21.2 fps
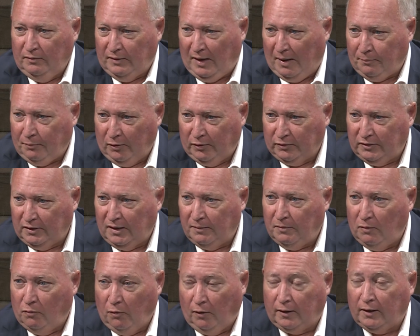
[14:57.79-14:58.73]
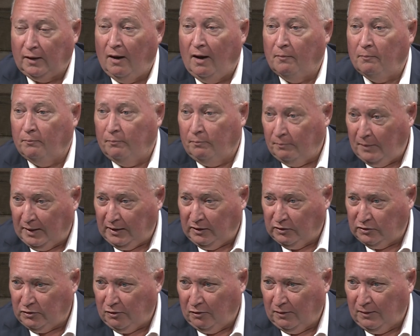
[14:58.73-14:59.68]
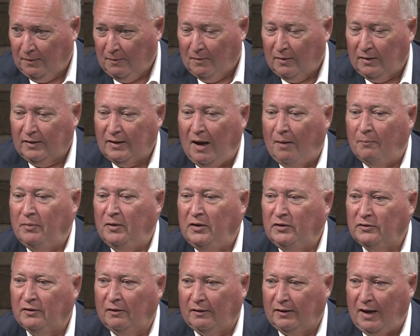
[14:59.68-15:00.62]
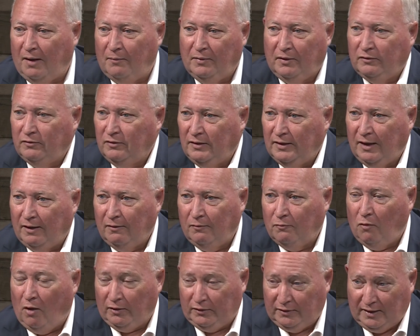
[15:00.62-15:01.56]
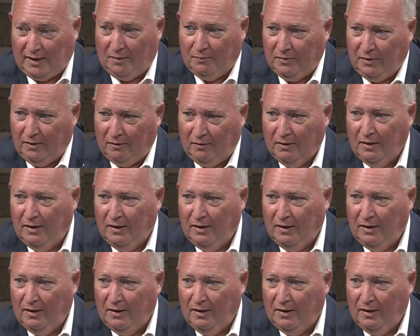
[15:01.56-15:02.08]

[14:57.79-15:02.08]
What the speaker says: That person could be working on making sure companies are coming to the area, want to come here,